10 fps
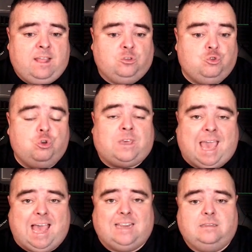You
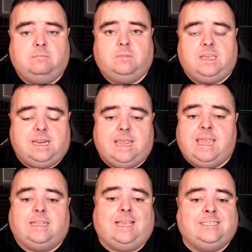can
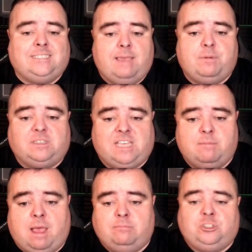create a separate
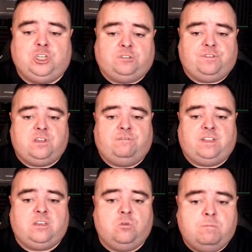sitemap just for your
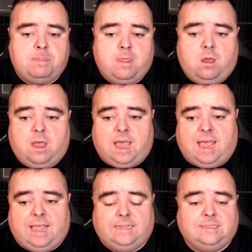video,
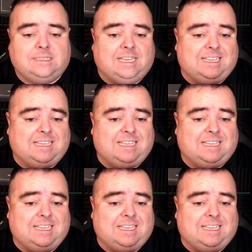and